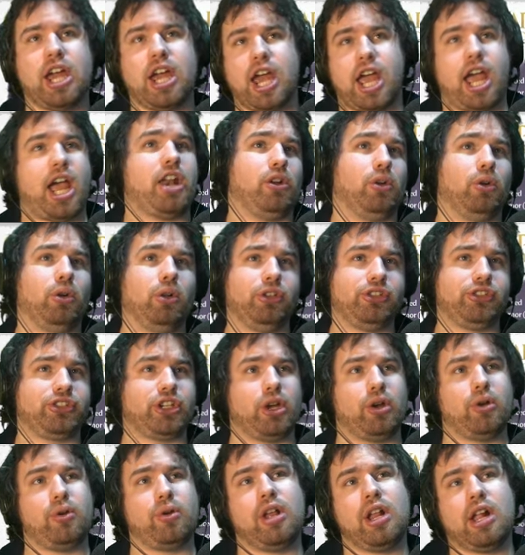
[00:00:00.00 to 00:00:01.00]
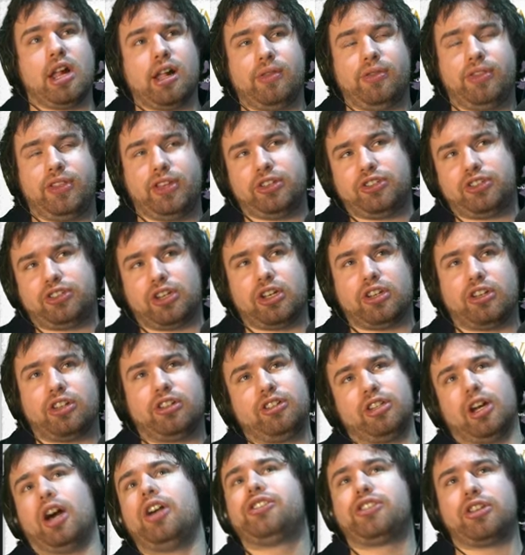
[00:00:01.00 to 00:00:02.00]
And also, this
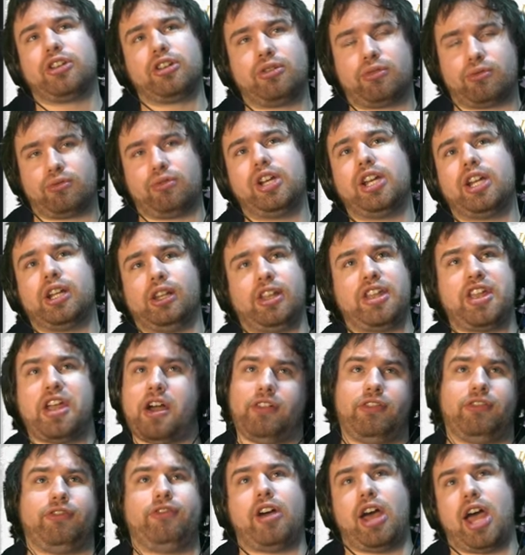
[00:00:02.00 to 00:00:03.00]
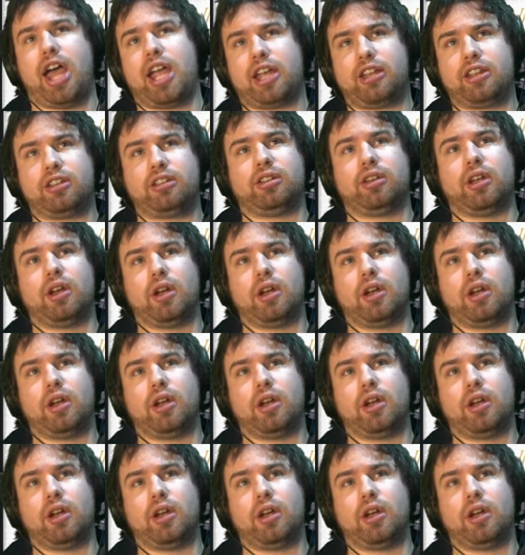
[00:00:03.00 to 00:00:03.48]
doesn't really affect...